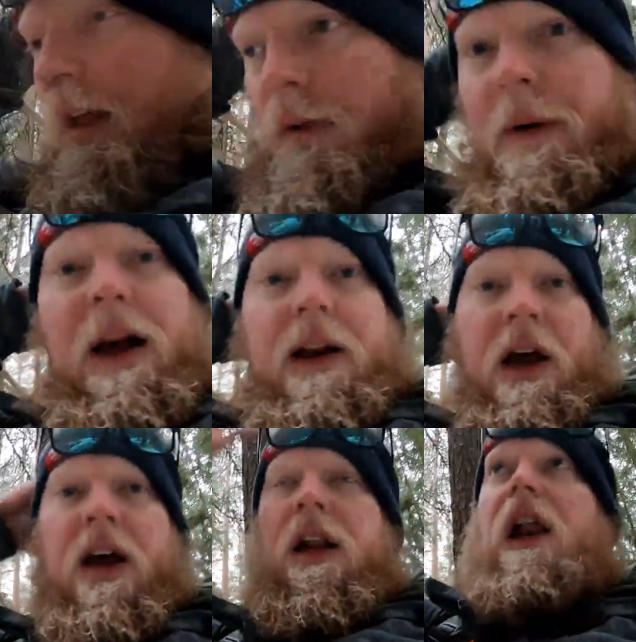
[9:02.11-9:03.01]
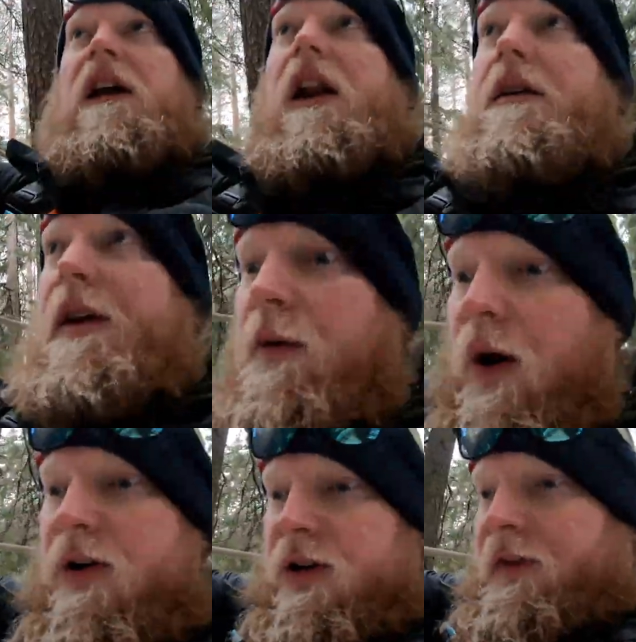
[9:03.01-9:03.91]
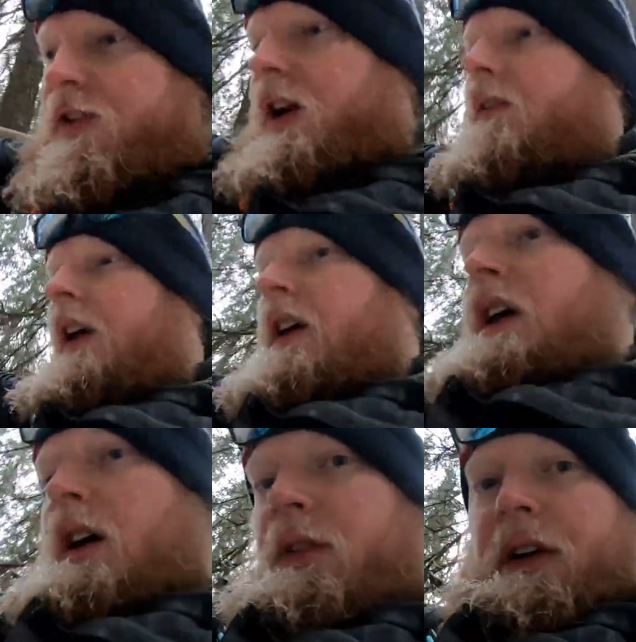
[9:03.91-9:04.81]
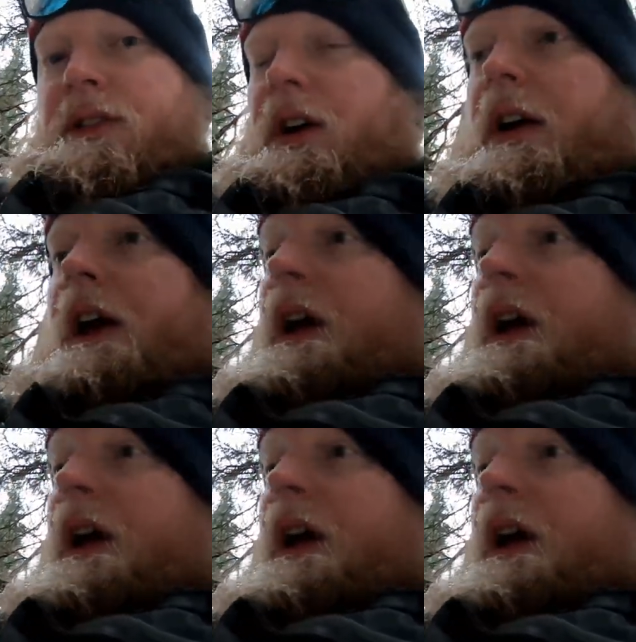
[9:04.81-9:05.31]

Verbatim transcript: but luckily the worst of it's over, or else I